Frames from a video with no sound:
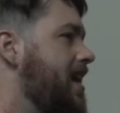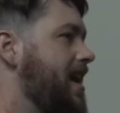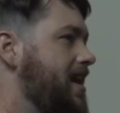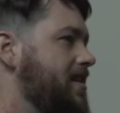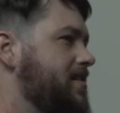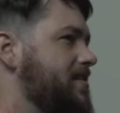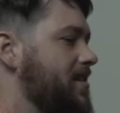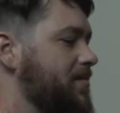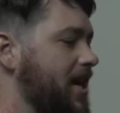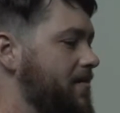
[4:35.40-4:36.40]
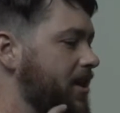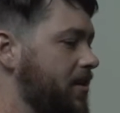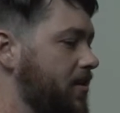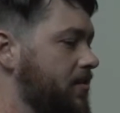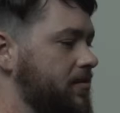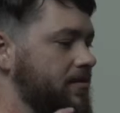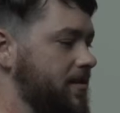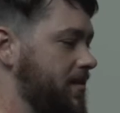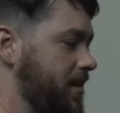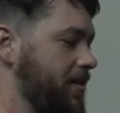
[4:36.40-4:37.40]
And some time ago,
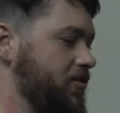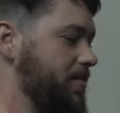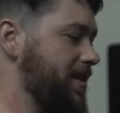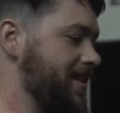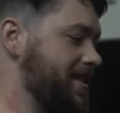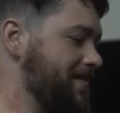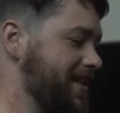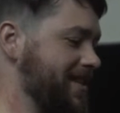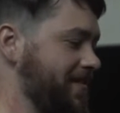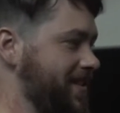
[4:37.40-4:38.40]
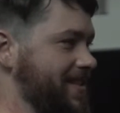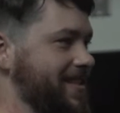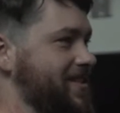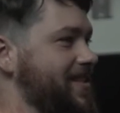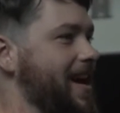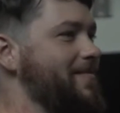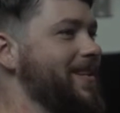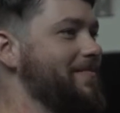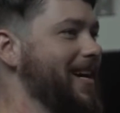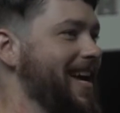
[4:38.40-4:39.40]
I'll attribute this to myself because this just
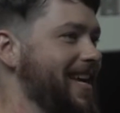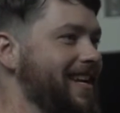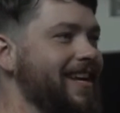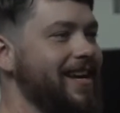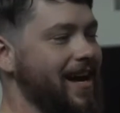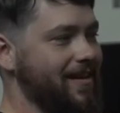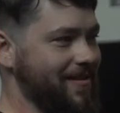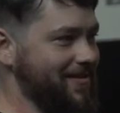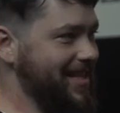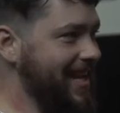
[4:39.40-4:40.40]
happened in my head. I, I was